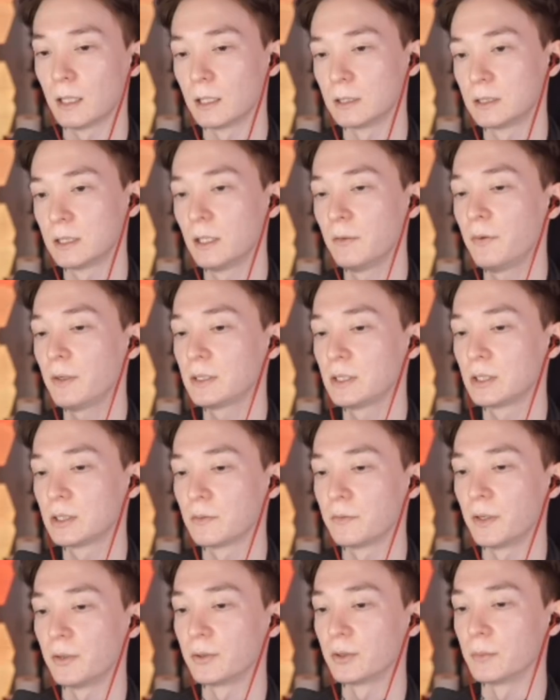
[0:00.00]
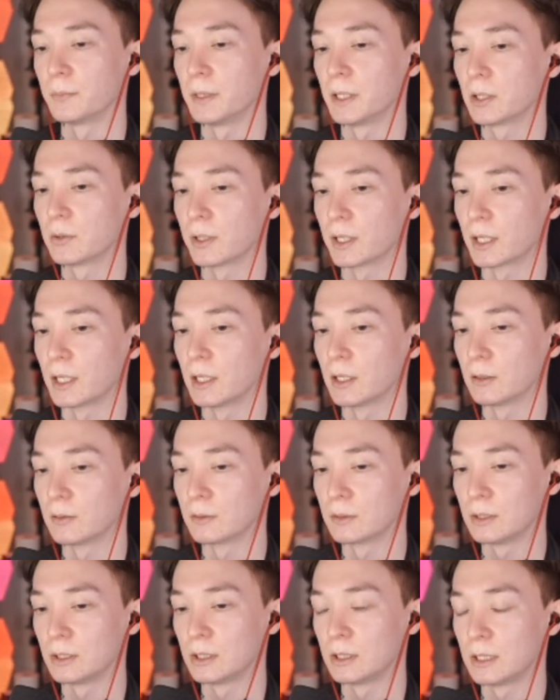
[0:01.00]
I still think she's a very good pick right
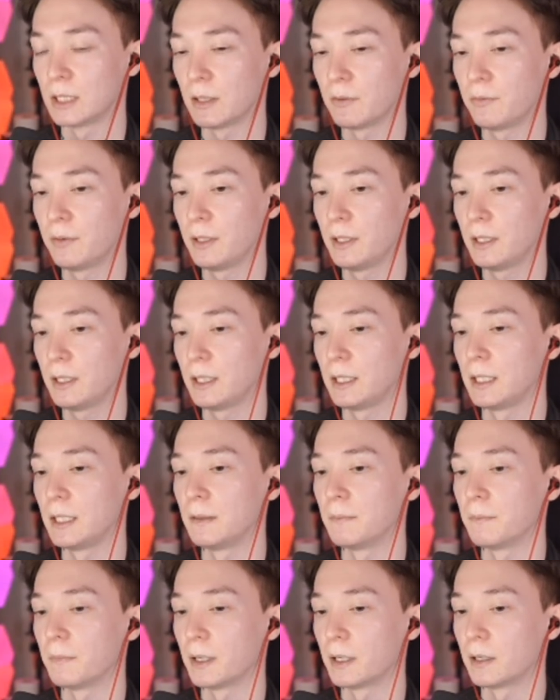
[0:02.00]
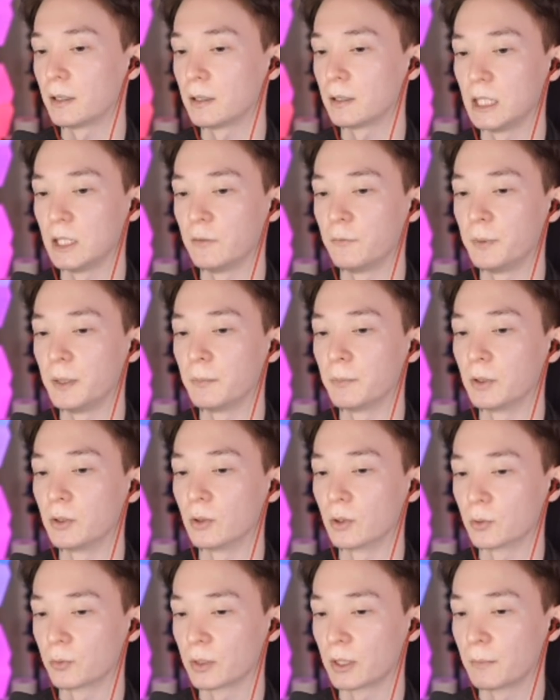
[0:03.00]
now. She's definitely in the meta if people
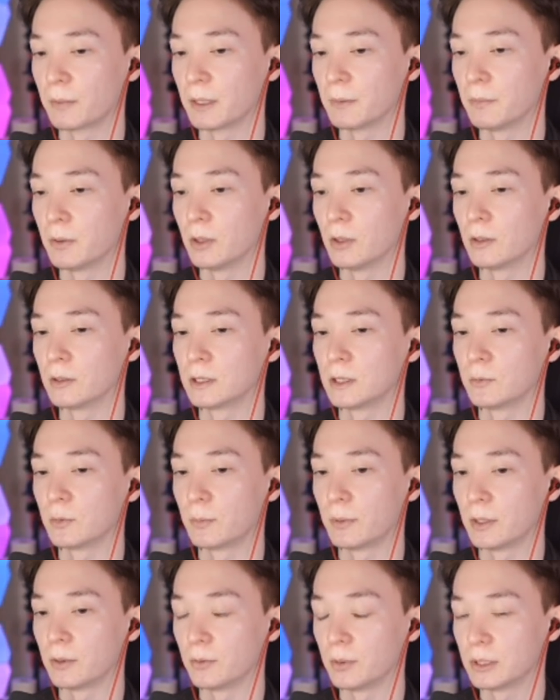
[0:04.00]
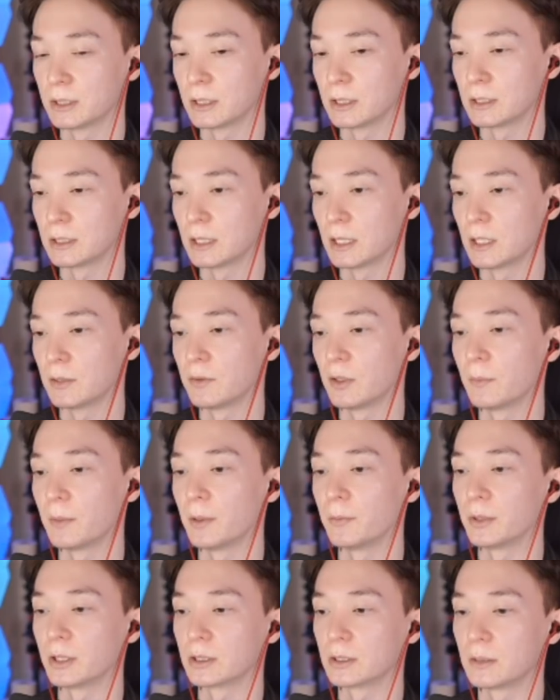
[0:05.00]
don't want to play ball. They would play Orisa instead if they
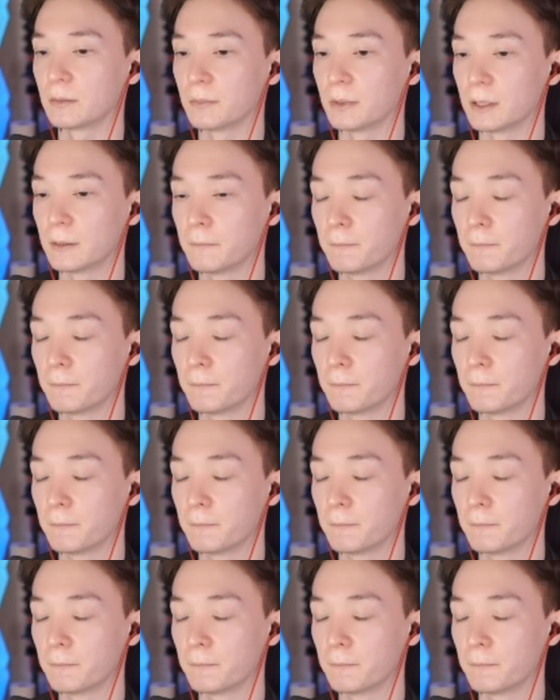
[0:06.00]
play with a Sigma.